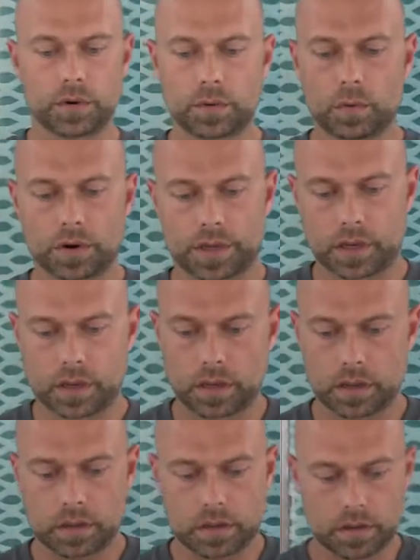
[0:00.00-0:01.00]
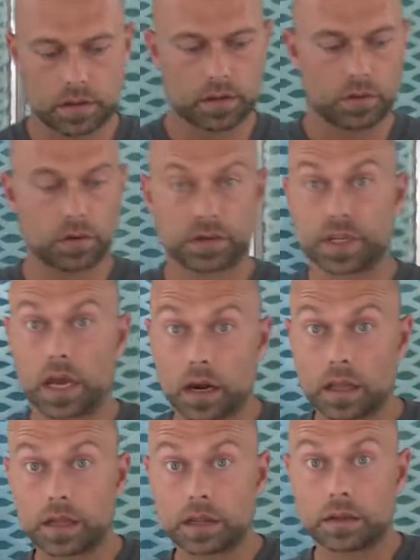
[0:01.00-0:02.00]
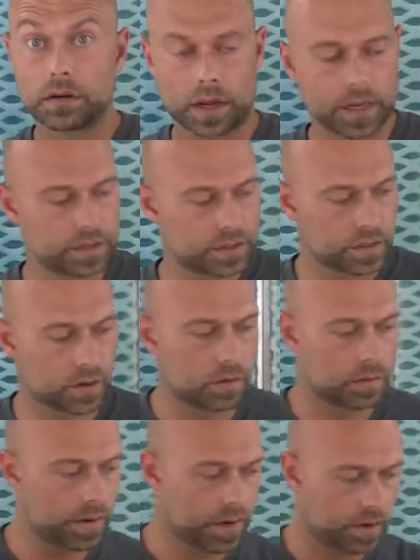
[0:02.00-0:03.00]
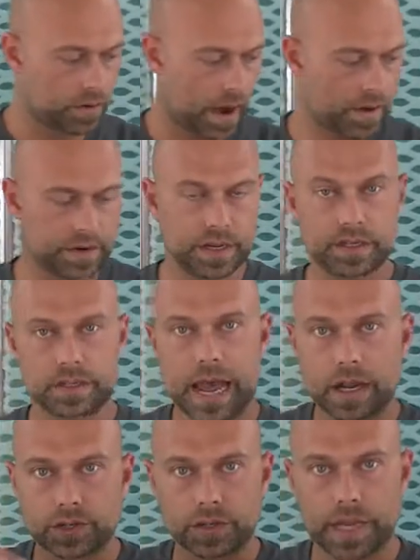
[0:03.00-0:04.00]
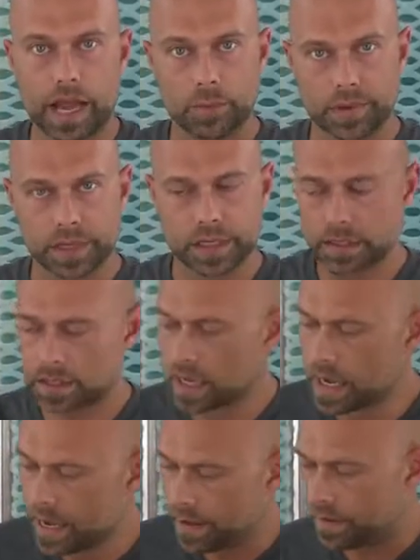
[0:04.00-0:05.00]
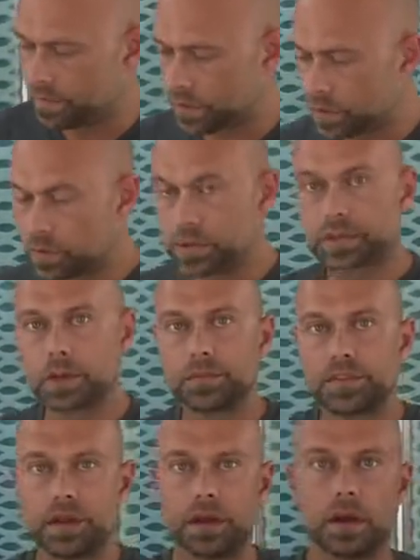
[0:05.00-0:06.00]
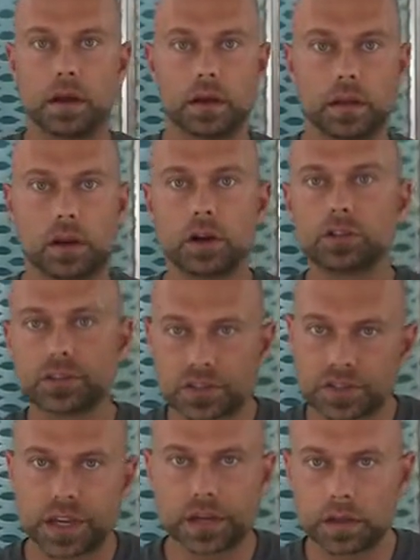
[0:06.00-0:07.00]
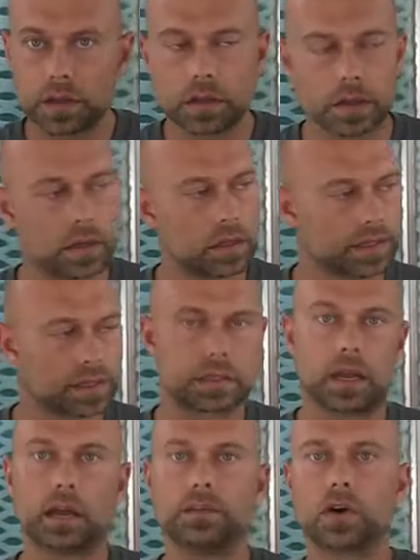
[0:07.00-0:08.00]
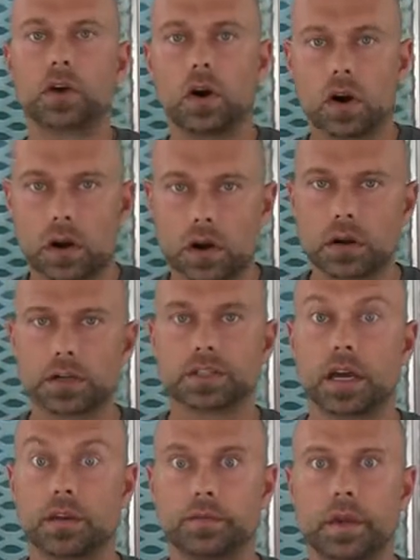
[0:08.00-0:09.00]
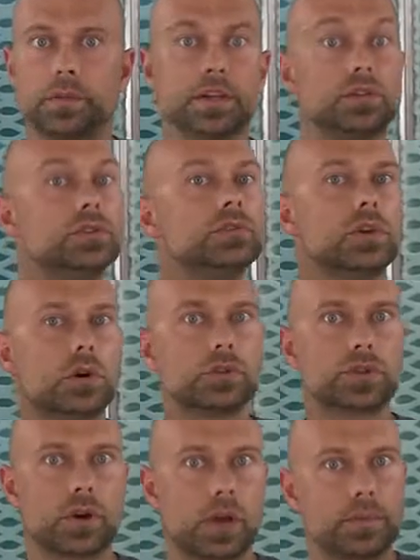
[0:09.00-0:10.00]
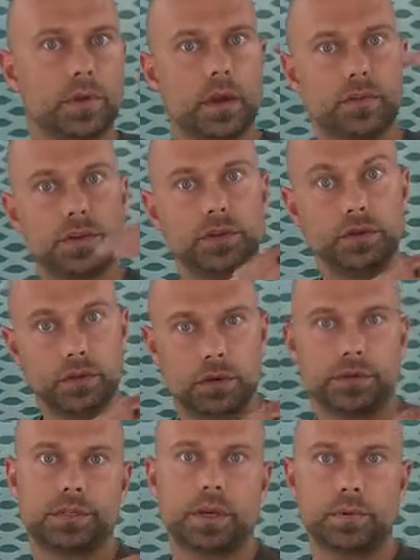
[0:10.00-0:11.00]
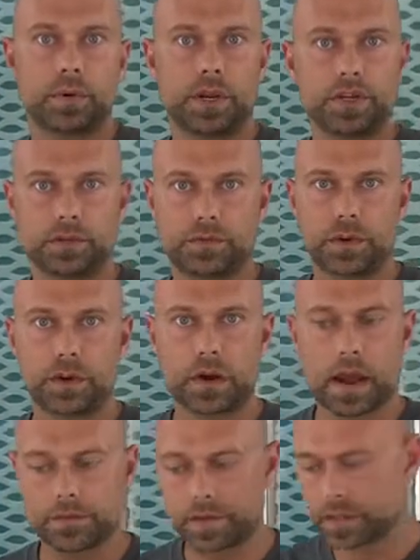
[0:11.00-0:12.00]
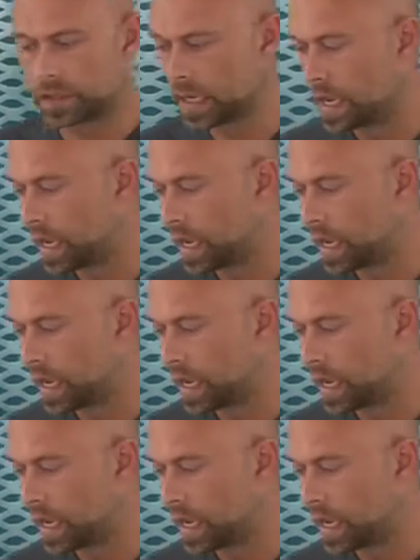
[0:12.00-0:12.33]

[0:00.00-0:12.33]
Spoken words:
we're working horizontally, right? So gravity is naturally helping us. If you're doing something larger scale, like the side of a car or side of maybe a two-tone stripe, you have a two-tone separation for your graphics.